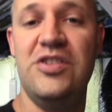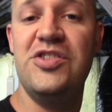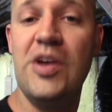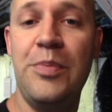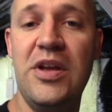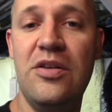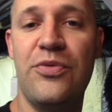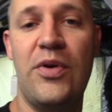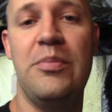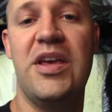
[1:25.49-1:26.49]
shipping
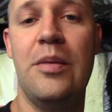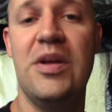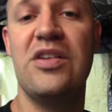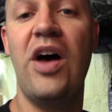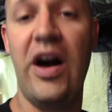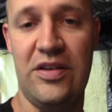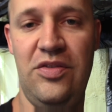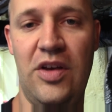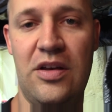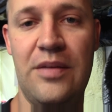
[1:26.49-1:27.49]
from becoming
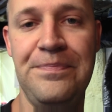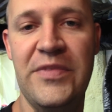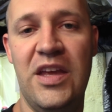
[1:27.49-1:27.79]
toxic.